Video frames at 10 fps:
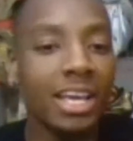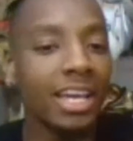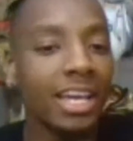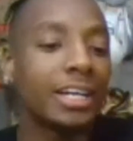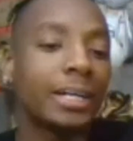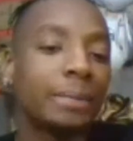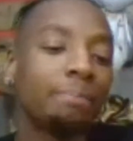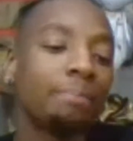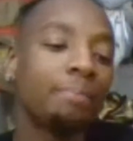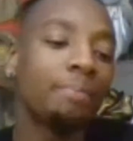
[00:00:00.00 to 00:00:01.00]
And
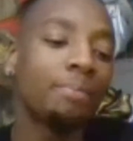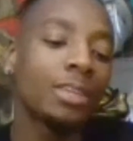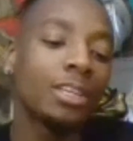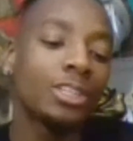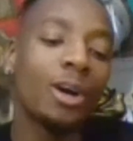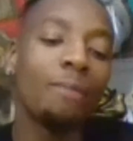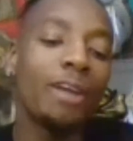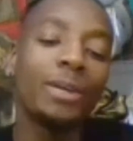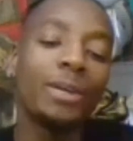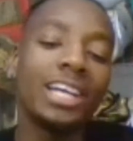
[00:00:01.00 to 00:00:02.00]
so I'm
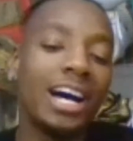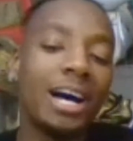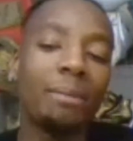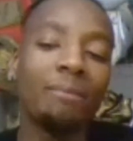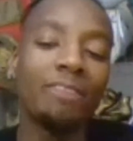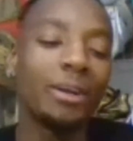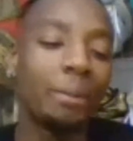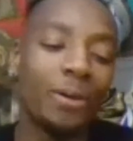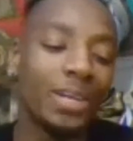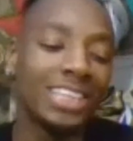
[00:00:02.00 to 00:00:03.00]
very calm. I'm very
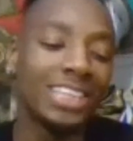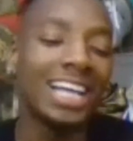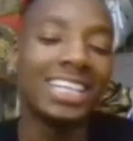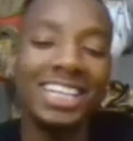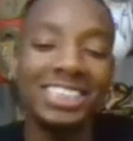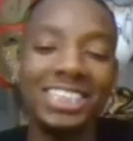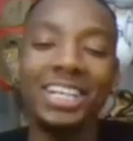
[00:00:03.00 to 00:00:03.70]
poised. I can